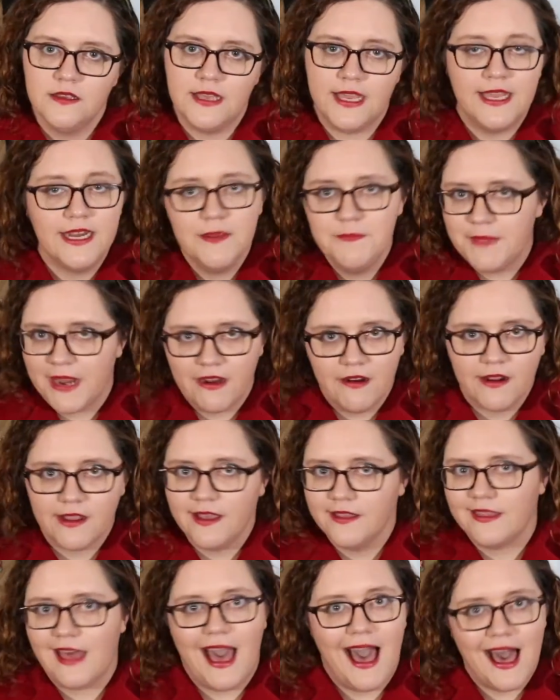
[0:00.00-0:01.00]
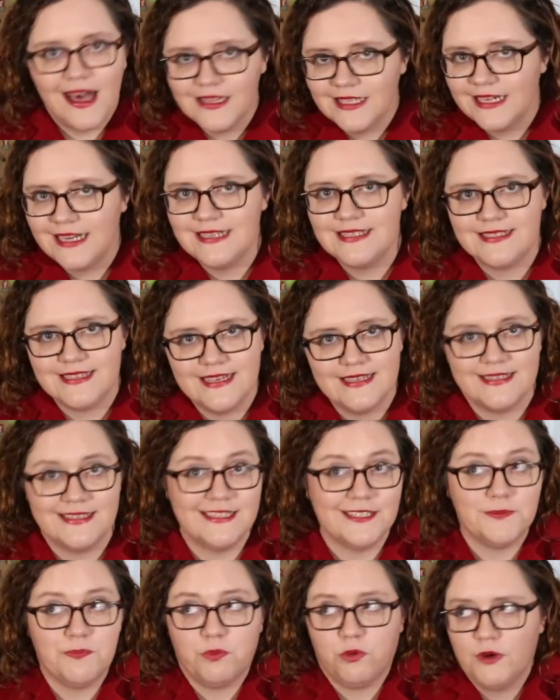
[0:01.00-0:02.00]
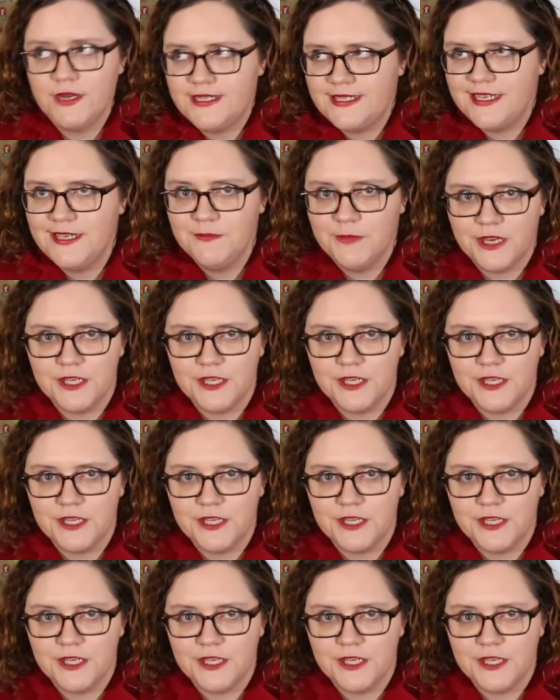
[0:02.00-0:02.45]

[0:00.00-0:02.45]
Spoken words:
In America, the holiday season is pretty